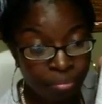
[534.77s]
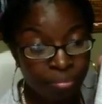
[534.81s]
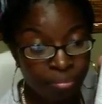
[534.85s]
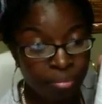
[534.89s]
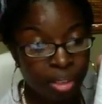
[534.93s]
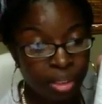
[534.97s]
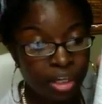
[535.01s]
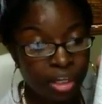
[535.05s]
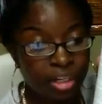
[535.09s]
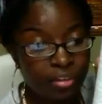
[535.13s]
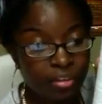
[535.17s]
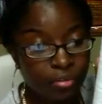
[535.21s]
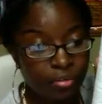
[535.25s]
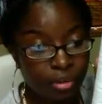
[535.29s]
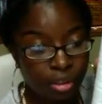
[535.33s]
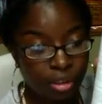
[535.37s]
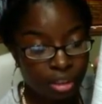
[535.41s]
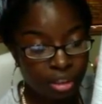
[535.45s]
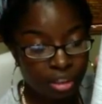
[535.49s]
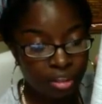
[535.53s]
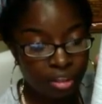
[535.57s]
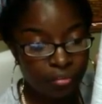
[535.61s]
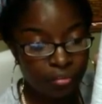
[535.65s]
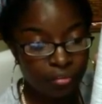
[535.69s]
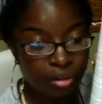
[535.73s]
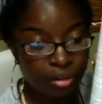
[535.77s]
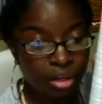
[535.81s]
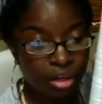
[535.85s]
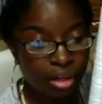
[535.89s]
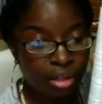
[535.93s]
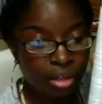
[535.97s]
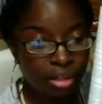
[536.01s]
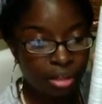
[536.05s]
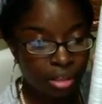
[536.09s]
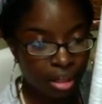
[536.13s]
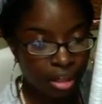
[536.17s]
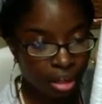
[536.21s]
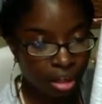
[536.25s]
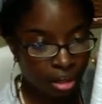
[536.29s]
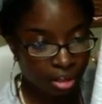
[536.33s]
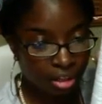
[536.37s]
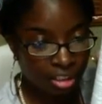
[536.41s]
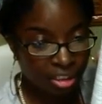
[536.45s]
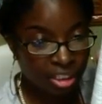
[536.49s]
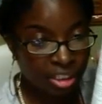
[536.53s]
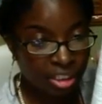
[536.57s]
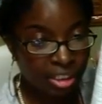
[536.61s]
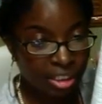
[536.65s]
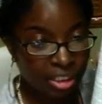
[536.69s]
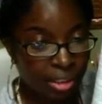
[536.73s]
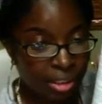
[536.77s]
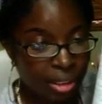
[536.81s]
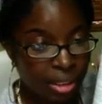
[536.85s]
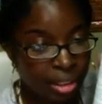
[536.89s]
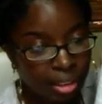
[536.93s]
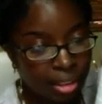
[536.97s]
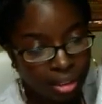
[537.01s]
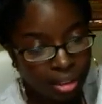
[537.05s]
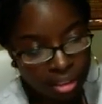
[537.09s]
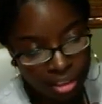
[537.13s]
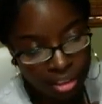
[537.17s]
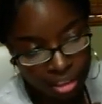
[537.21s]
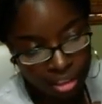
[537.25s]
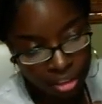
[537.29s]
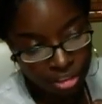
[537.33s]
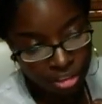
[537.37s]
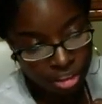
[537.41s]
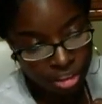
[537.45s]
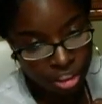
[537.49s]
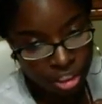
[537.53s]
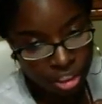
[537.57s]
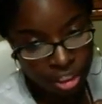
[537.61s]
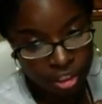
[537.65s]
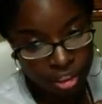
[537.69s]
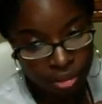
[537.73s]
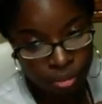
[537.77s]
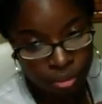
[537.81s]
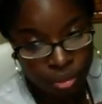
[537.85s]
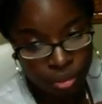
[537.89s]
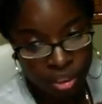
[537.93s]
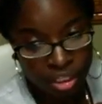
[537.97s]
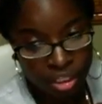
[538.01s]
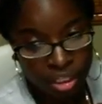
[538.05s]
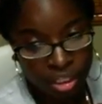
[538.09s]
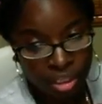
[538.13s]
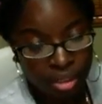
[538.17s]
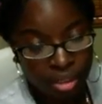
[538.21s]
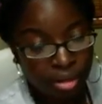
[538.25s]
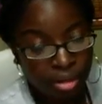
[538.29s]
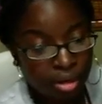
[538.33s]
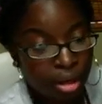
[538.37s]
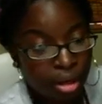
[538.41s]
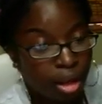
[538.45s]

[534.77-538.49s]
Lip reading: And if you're looking for other causes, such as within the